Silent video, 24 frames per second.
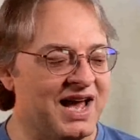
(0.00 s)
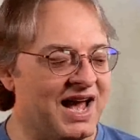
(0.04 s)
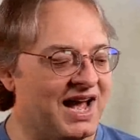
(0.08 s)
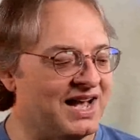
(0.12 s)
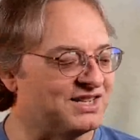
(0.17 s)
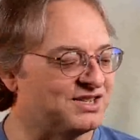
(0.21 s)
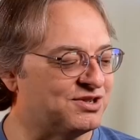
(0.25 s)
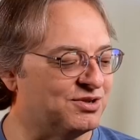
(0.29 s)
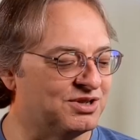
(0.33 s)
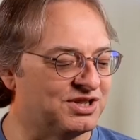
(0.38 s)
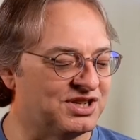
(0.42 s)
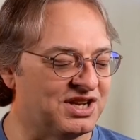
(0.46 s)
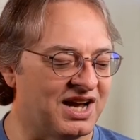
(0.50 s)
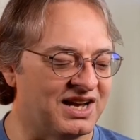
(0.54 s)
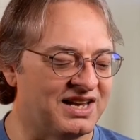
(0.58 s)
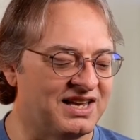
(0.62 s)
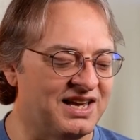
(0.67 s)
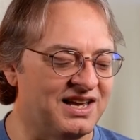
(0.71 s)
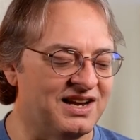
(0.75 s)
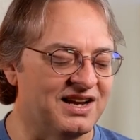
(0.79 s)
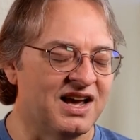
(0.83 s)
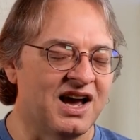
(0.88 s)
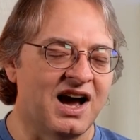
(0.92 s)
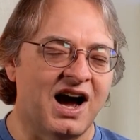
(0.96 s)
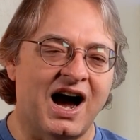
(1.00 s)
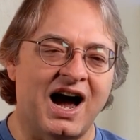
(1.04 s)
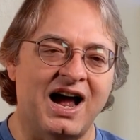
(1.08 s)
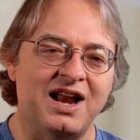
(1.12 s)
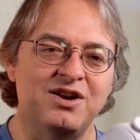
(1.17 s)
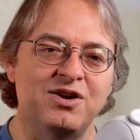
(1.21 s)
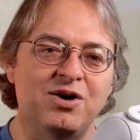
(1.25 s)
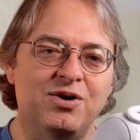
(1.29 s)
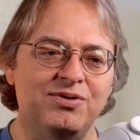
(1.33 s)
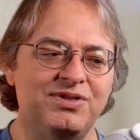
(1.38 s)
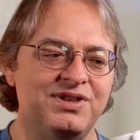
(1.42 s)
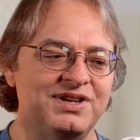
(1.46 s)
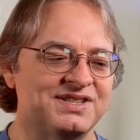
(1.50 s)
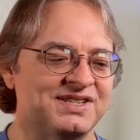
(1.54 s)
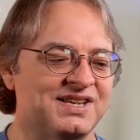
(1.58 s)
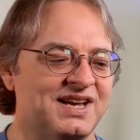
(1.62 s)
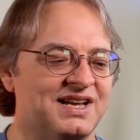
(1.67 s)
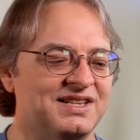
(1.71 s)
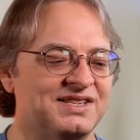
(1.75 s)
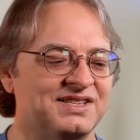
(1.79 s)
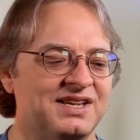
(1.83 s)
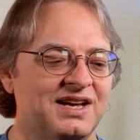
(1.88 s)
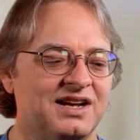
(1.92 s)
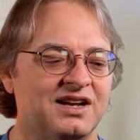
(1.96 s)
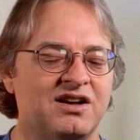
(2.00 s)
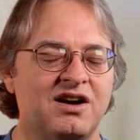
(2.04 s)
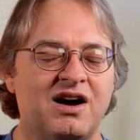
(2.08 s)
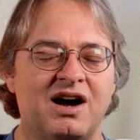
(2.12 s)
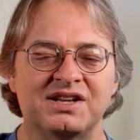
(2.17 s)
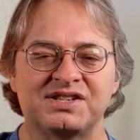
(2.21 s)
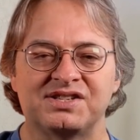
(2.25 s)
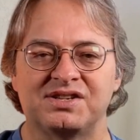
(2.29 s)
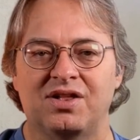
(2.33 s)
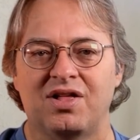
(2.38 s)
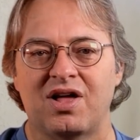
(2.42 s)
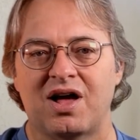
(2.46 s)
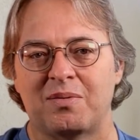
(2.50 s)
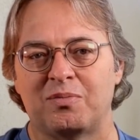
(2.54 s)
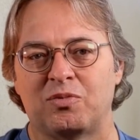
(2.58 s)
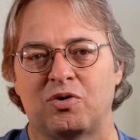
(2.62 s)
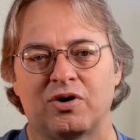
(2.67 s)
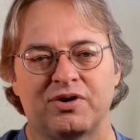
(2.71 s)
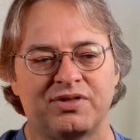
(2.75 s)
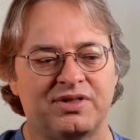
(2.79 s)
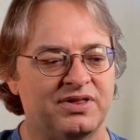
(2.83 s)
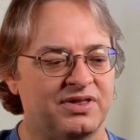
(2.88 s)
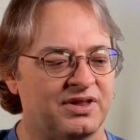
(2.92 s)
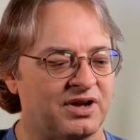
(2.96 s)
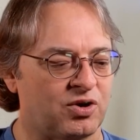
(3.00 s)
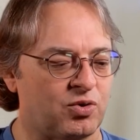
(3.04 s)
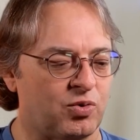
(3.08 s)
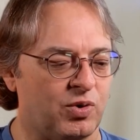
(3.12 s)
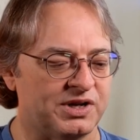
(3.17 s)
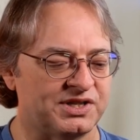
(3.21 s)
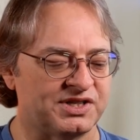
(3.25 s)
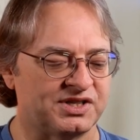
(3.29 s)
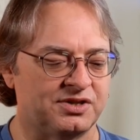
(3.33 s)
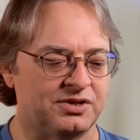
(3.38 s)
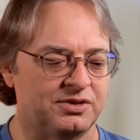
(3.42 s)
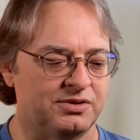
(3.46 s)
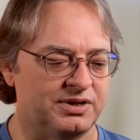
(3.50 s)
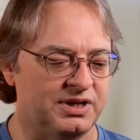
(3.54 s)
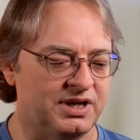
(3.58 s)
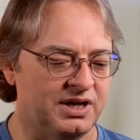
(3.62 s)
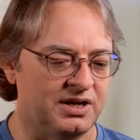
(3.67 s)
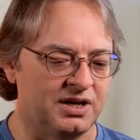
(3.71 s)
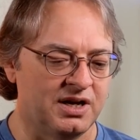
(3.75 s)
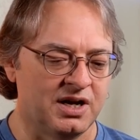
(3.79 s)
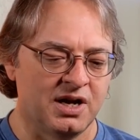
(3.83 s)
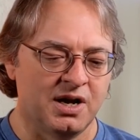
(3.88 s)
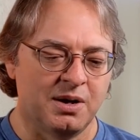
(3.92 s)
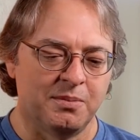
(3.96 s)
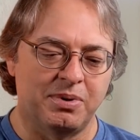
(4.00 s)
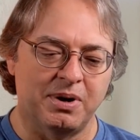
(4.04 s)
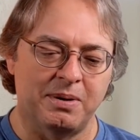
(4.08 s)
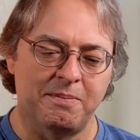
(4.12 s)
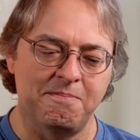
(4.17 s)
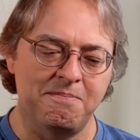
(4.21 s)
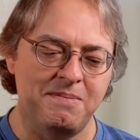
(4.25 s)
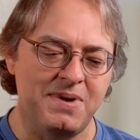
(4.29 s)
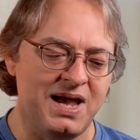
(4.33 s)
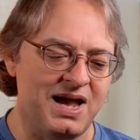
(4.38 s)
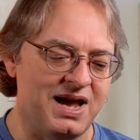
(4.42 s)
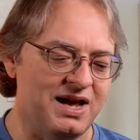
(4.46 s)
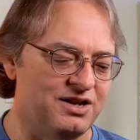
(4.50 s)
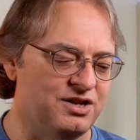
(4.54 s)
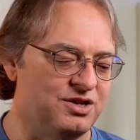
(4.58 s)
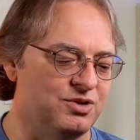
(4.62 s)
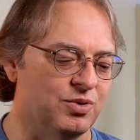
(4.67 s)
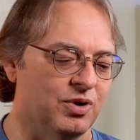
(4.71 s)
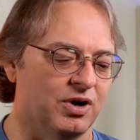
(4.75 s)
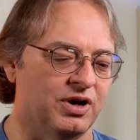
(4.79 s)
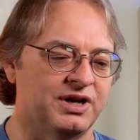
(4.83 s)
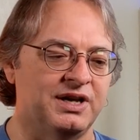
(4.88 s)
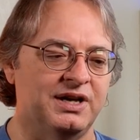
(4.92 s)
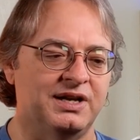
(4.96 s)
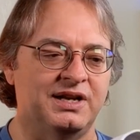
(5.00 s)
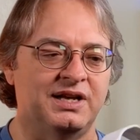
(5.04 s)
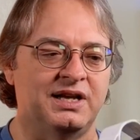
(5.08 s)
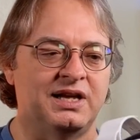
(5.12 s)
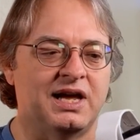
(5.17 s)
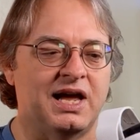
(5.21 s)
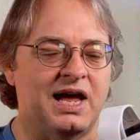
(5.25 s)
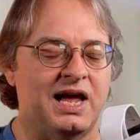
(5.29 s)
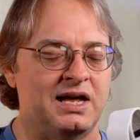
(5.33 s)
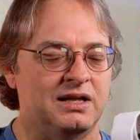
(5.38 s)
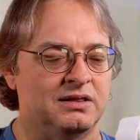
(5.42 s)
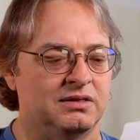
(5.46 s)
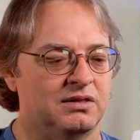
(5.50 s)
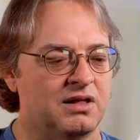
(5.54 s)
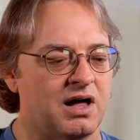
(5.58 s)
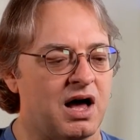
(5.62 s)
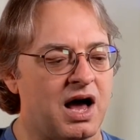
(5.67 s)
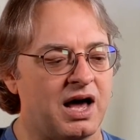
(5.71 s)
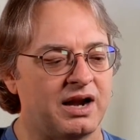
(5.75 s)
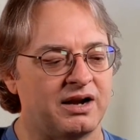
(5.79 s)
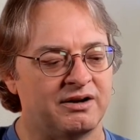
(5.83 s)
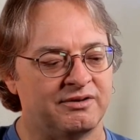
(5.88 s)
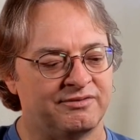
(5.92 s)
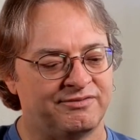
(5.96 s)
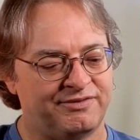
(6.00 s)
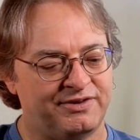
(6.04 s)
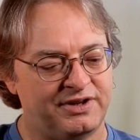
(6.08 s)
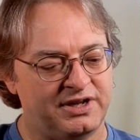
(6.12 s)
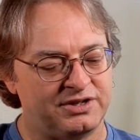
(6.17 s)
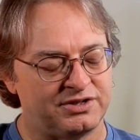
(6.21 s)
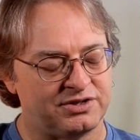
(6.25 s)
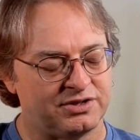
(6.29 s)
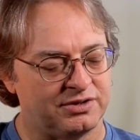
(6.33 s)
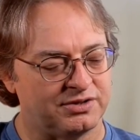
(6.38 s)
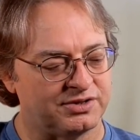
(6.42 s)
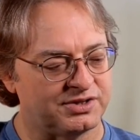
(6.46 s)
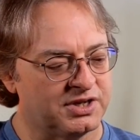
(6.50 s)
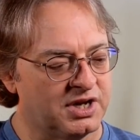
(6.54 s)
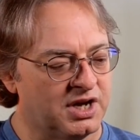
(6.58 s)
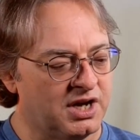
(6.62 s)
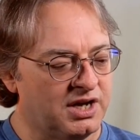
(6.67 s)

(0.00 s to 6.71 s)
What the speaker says: And so again, I know this headset costs a lot more than the Quest 2 did, but man, you are getting a lot of features.